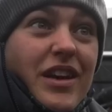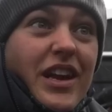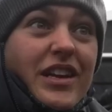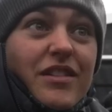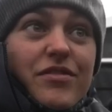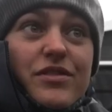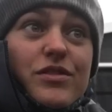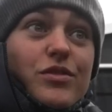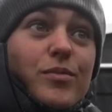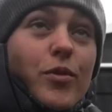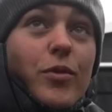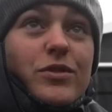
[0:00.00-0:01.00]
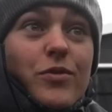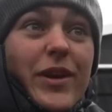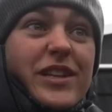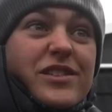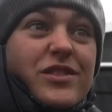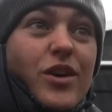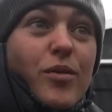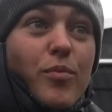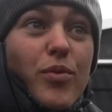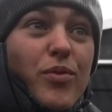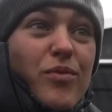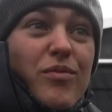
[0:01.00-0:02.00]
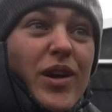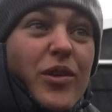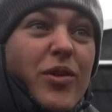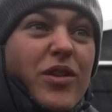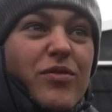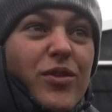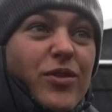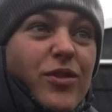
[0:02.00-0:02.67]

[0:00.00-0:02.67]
And if tomorrow the rain stops, I ride for